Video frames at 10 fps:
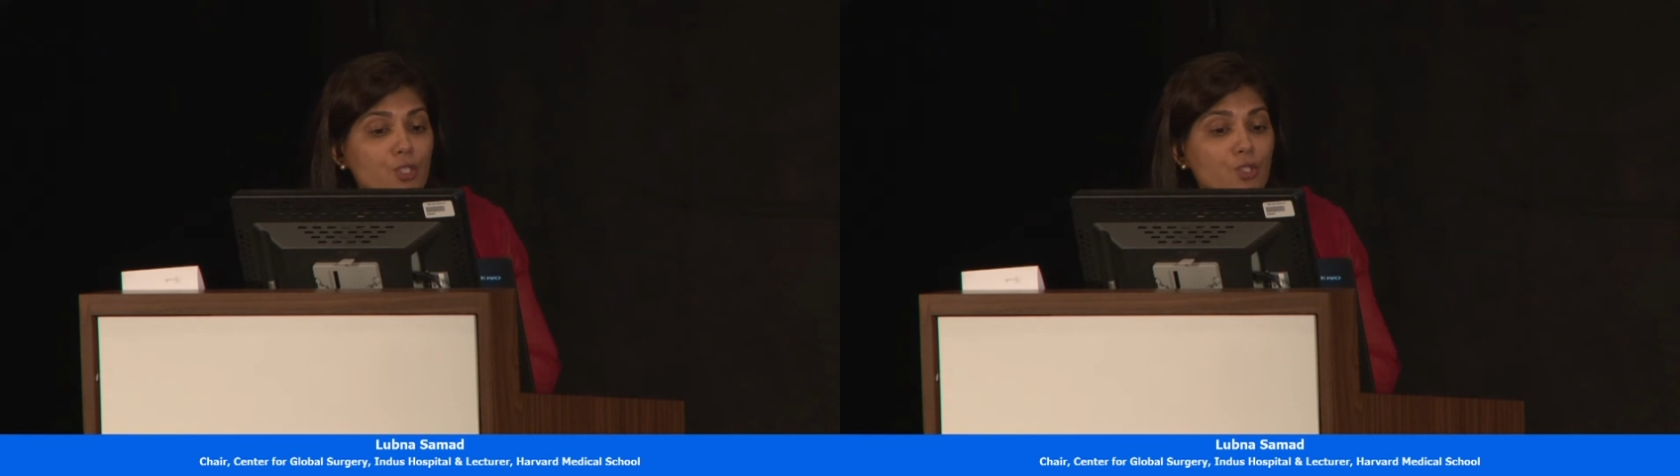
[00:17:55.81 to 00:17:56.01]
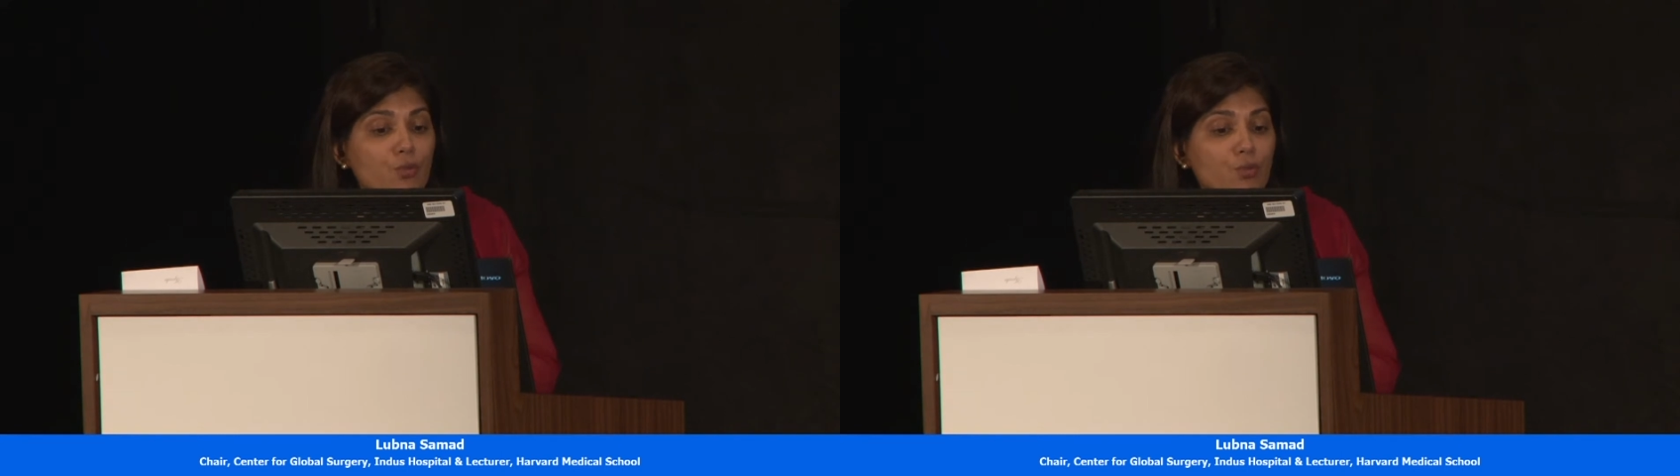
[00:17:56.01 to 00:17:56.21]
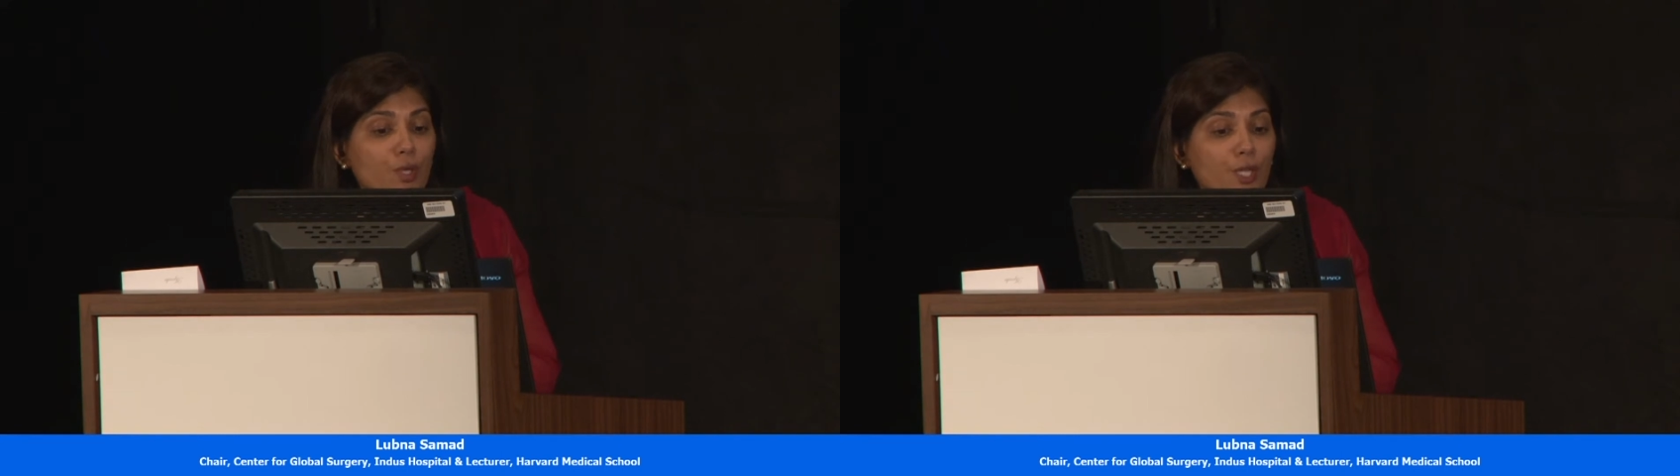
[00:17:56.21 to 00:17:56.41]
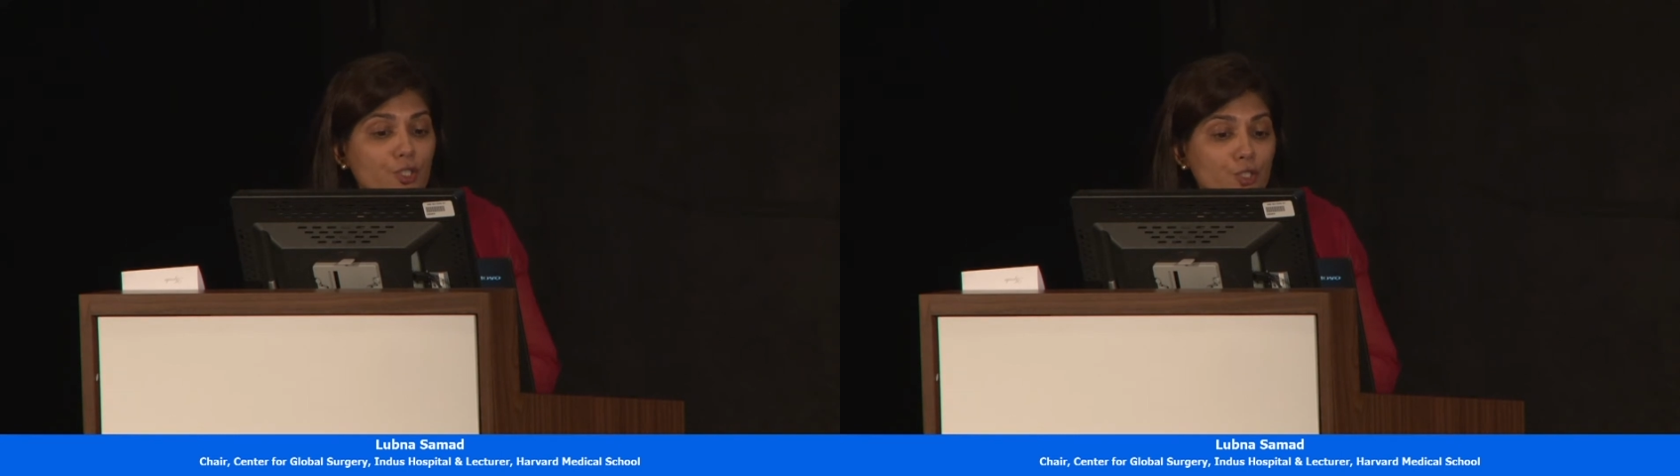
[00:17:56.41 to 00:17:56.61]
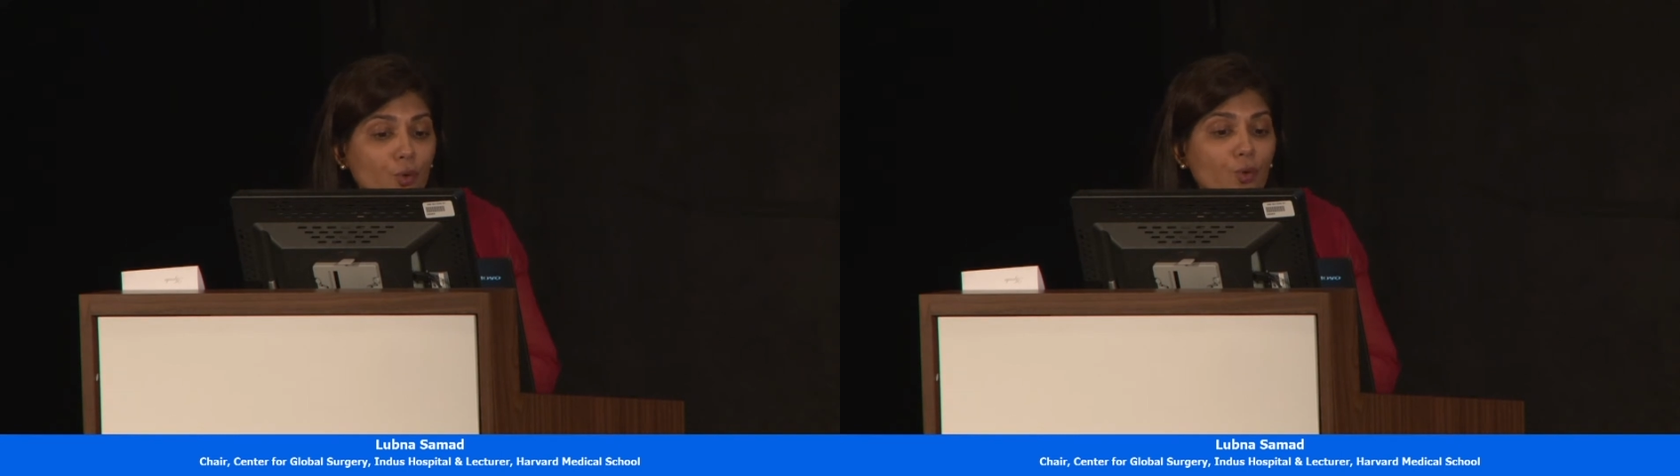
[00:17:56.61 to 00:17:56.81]
to
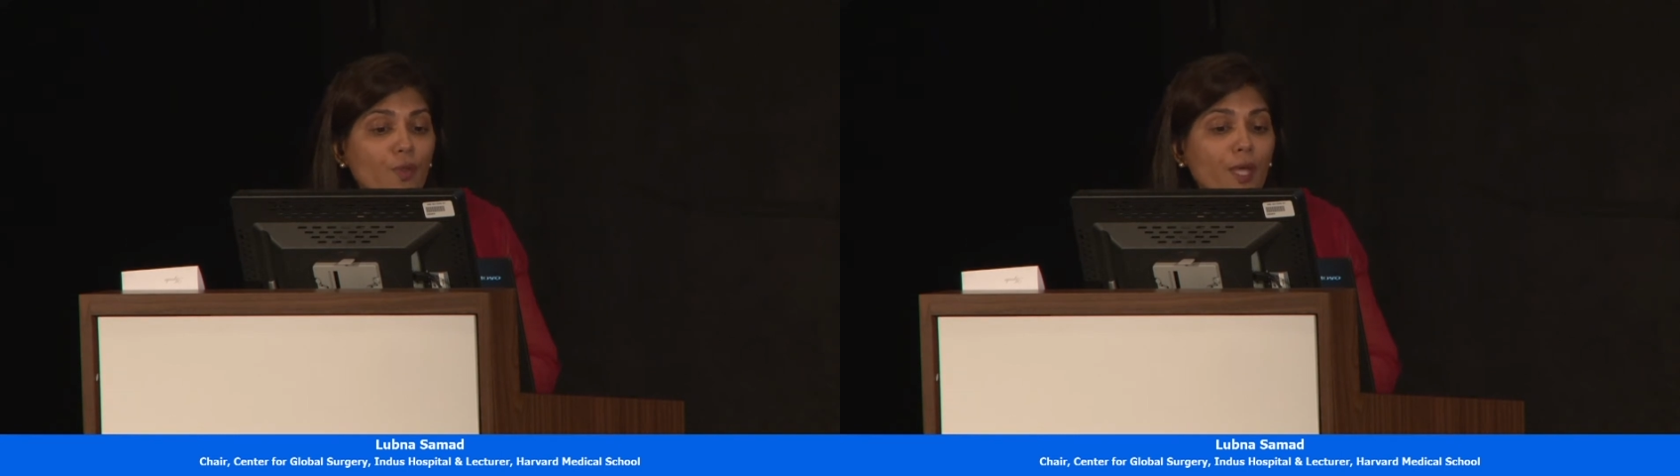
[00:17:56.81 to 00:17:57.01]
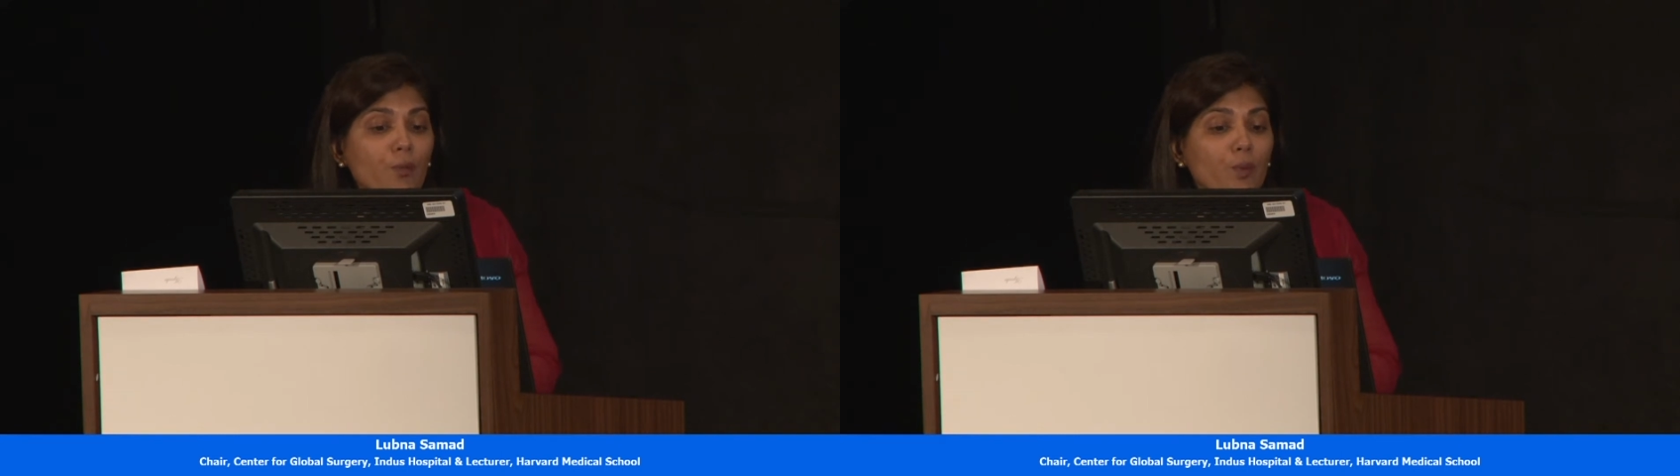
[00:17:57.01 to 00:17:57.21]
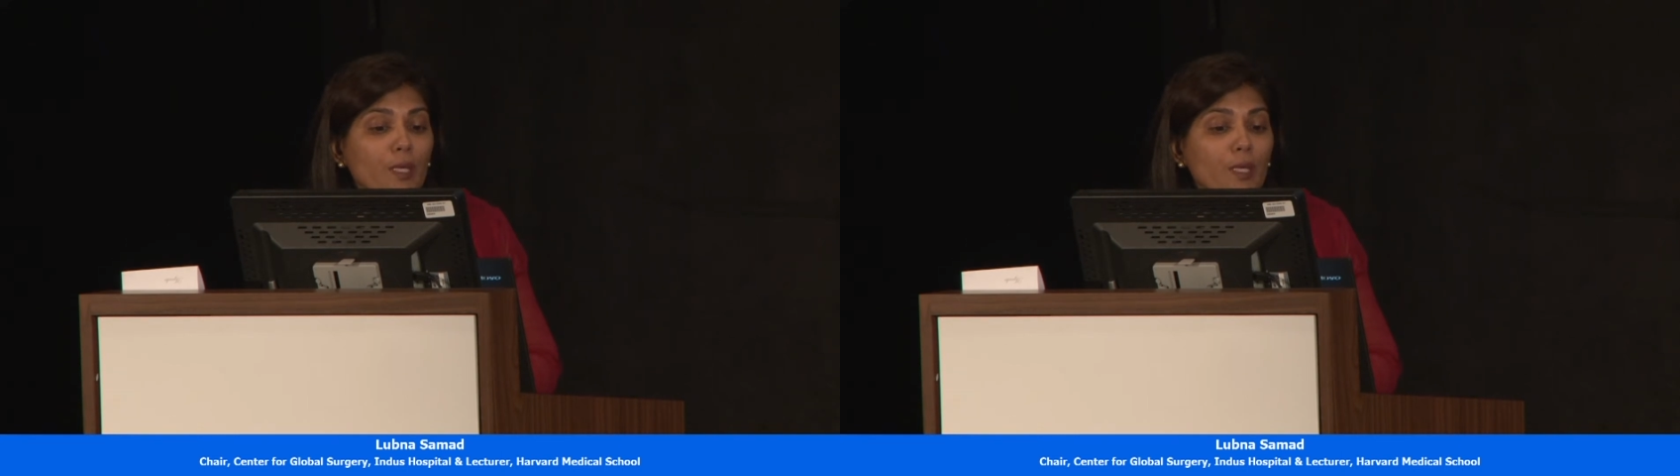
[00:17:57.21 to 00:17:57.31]
ensure that